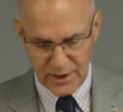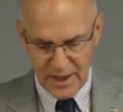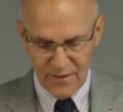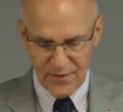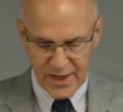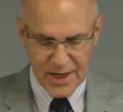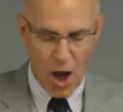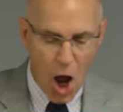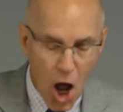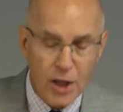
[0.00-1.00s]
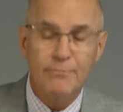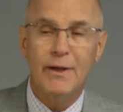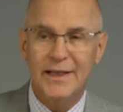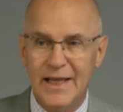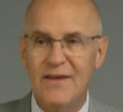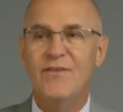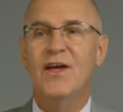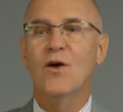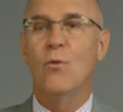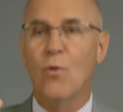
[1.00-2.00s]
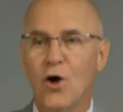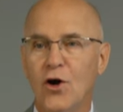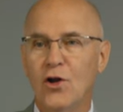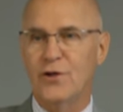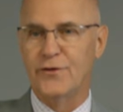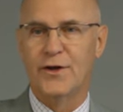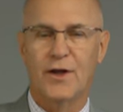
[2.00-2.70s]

live in an unbelieving world.